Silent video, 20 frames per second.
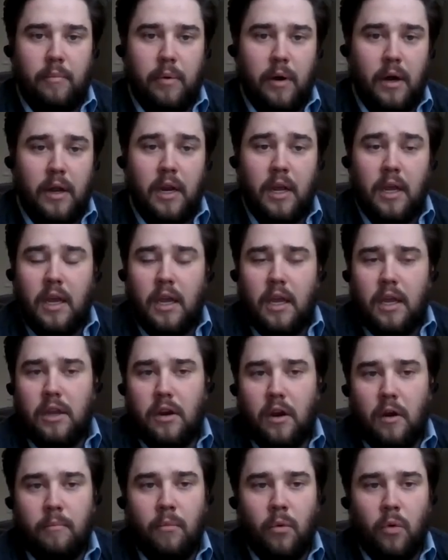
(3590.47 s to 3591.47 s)
But
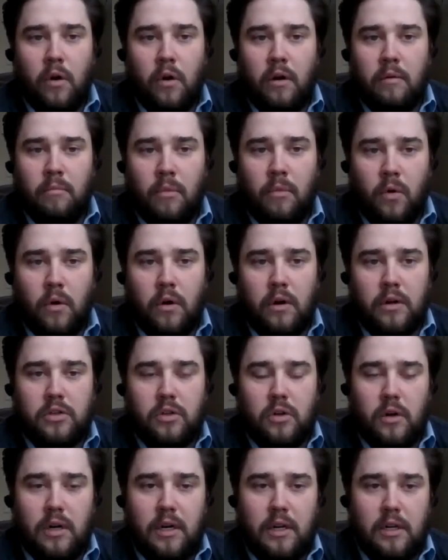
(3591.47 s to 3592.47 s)
more and more
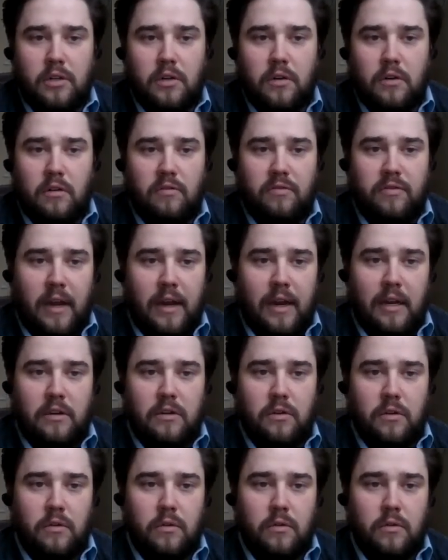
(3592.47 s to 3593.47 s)
traditional
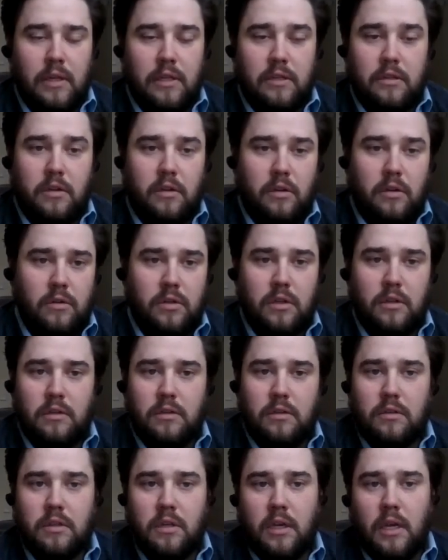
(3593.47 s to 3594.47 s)
financial
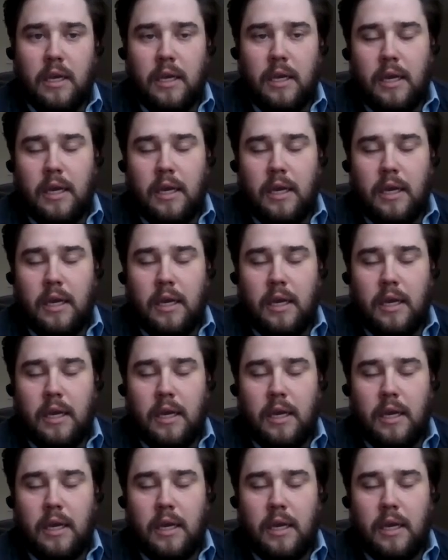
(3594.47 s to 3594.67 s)
institutions